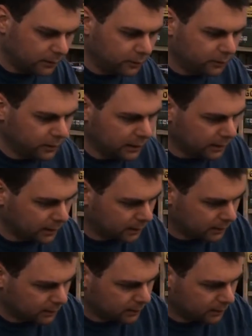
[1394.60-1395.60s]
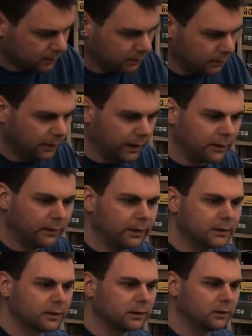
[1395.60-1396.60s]
the trick is that
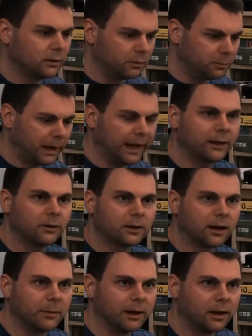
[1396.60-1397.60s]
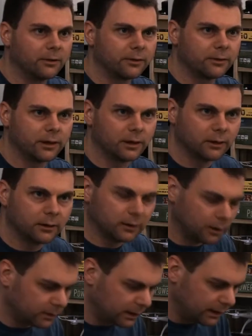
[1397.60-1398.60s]
this little paddle coming off of the
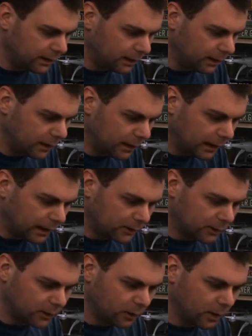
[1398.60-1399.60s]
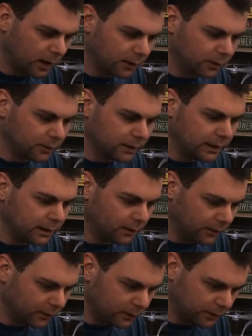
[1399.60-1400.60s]
low D key has to go under
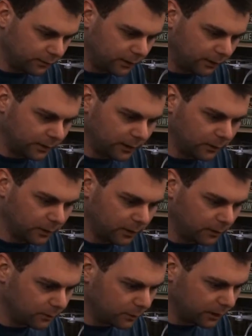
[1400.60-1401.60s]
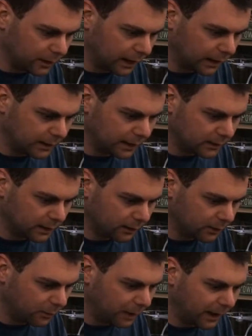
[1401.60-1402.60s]
here, and there's a felt there where it contacts it
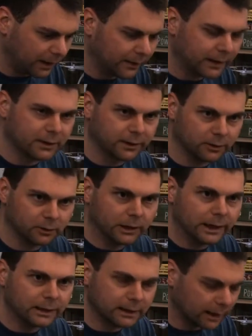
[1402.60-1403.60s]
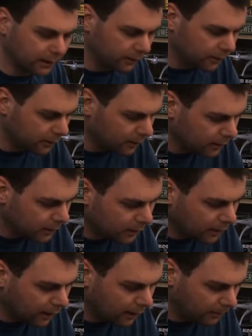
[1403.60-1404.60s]
under the pad, and that's how they're linked together.
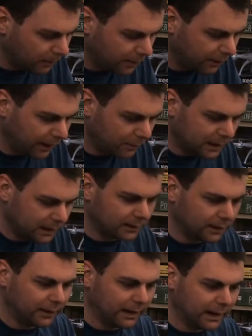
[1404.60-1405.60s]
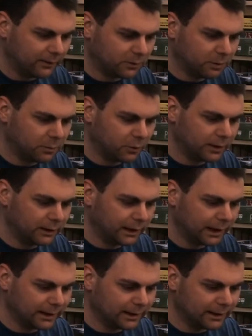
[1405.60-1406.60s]
That means that they have to be put
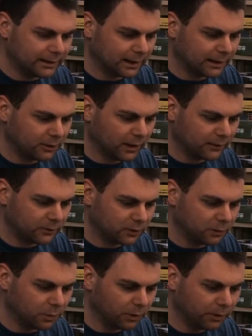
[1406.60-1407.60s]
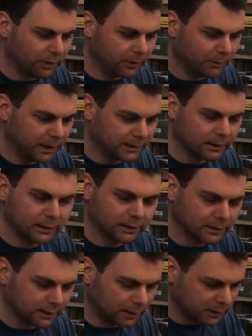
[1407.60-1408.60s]
in like this, and you have to do both of them basically
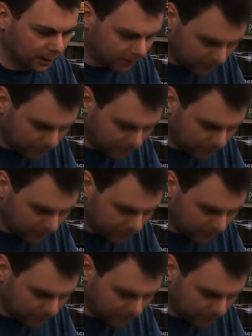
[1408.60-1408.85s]
at the same